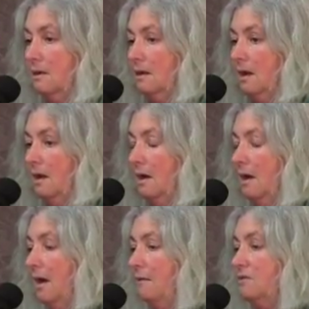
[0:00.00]

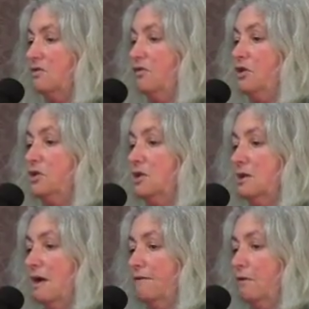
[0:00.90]
I was fortunate
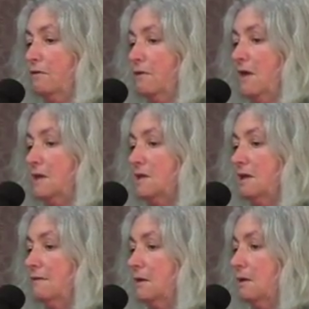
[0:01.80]
enough over
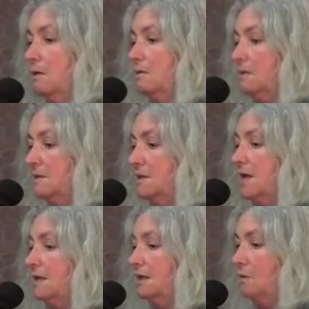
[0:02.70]
Thanksgiving to go to
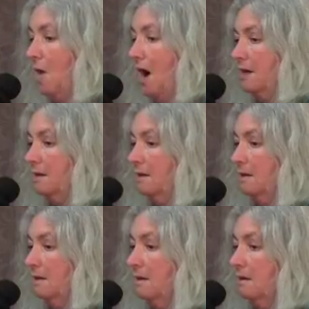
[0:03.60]
Standing Rock,
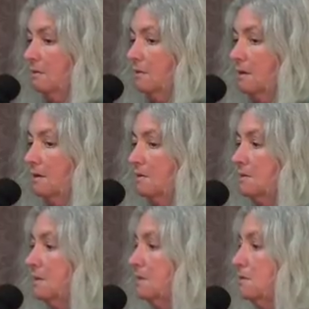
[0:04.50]
where there
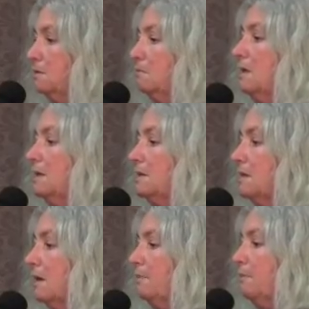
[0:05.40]
was this
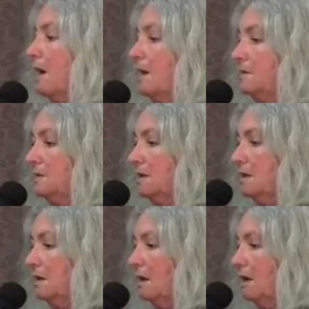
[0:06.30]
tremendous
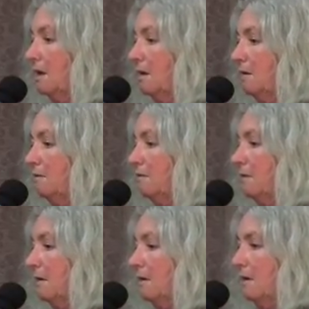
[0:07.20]
uprising of
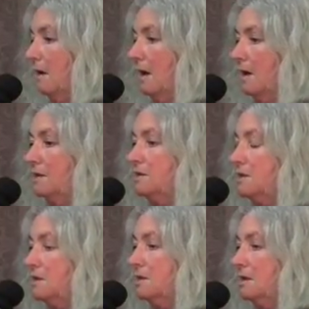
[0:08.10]

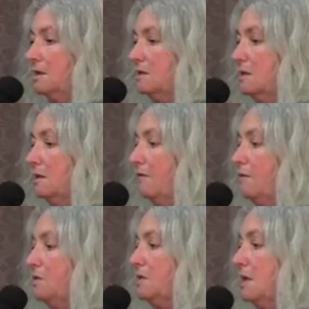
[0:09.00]
indigenous
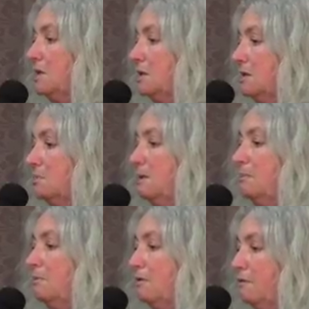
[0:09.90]
First Nations
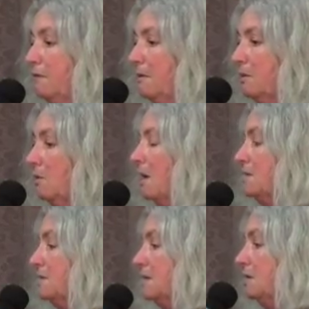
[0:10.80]
people from
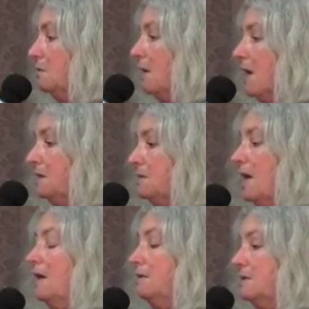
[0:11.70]
across the U.S.
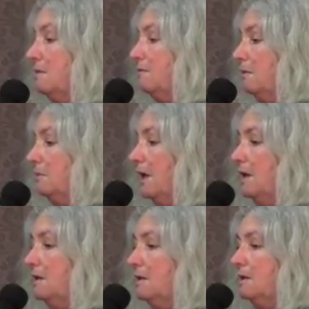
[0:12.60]
and some from
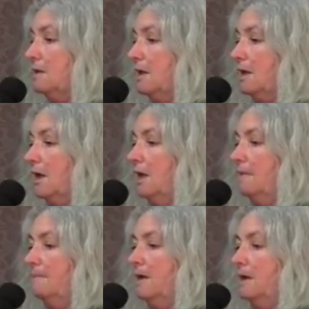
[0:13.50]
Canada that
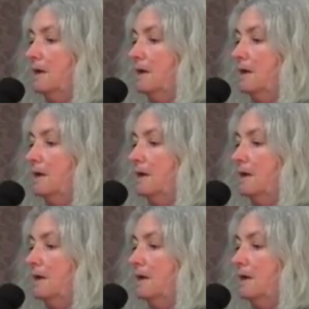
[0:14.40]
came